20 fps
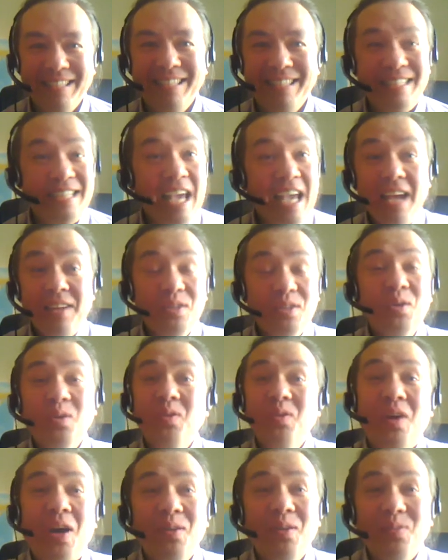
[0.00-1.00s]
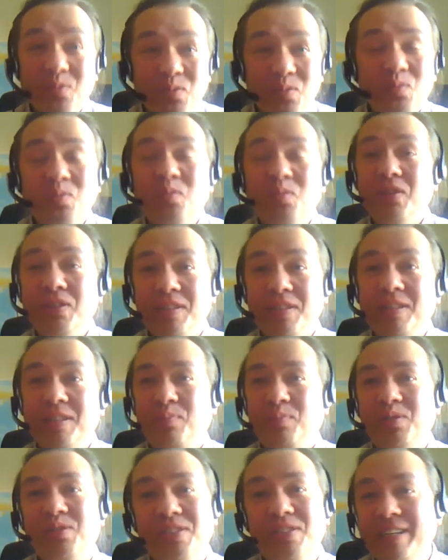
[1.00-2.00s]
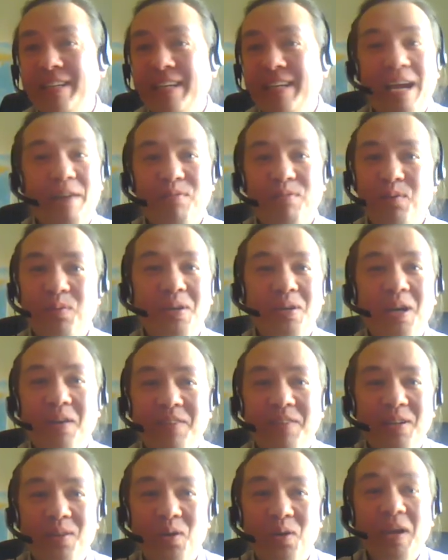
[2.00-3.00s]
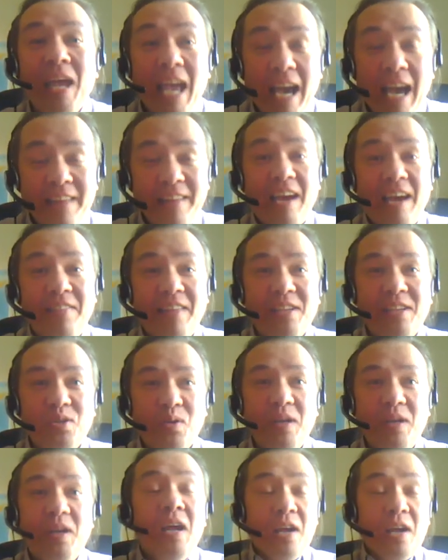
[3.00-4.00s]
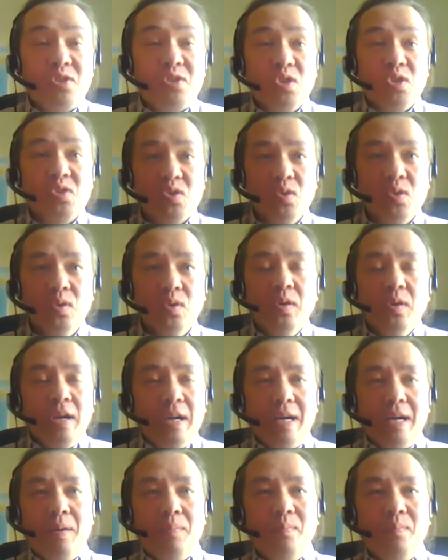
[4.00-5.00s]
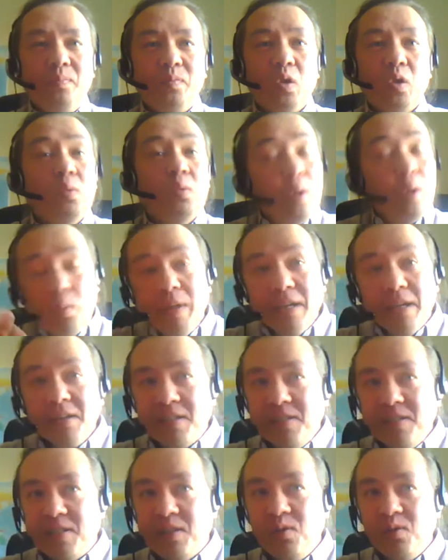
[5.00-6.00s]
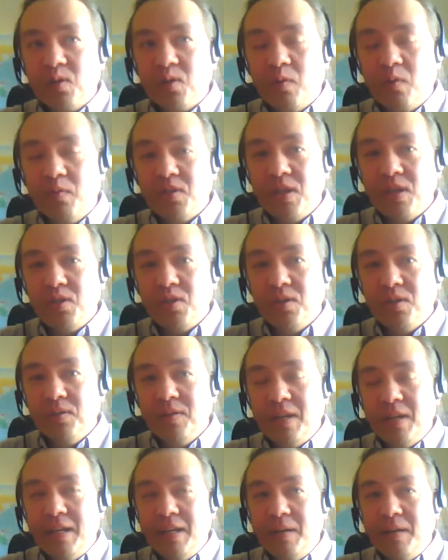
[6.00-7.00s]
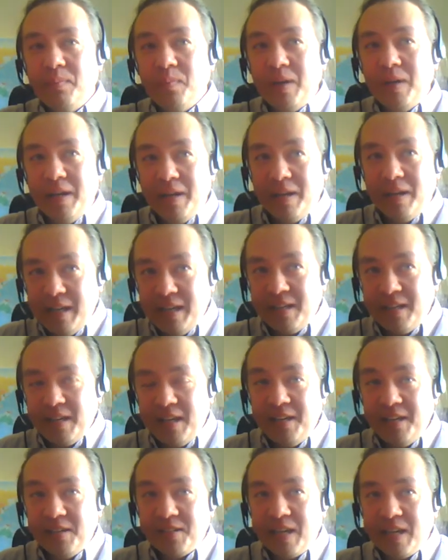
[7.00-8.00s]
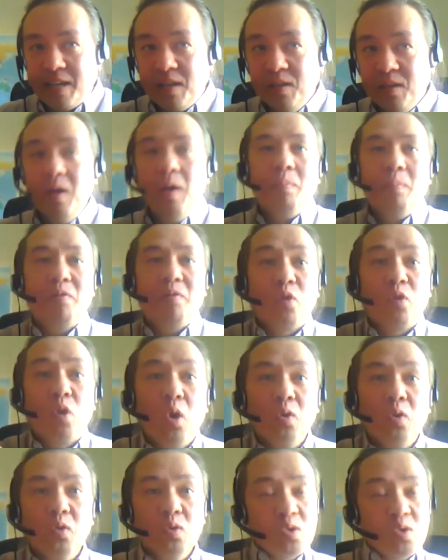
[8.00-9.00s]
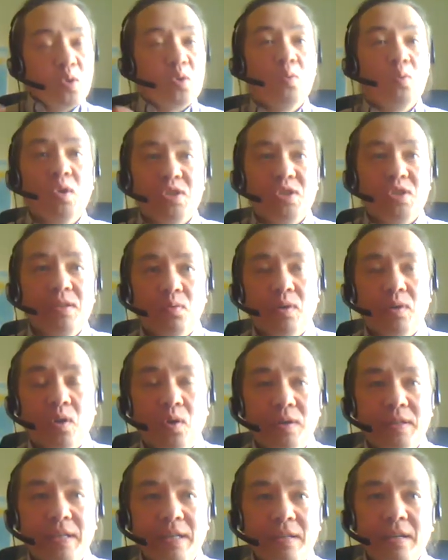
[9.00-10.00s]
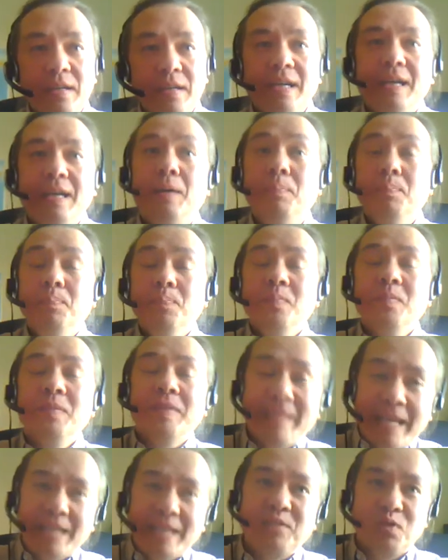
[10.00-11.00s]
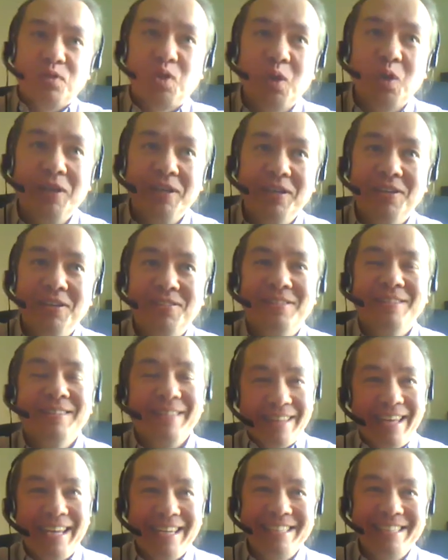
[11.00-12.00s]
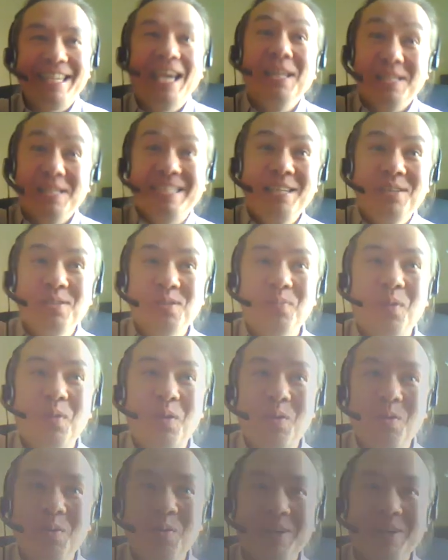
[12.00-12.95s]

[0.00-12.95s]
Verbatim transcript: Yeah, no, no, well, I, I, really appreciate everyone yeah. coming along, and and that's great. And just so um, we, we can continue the conversation yeah. um, uh, in a, in a second, but for all those who are watching the recording, um, thanks for joining us. Thanks, and see you tomorrow.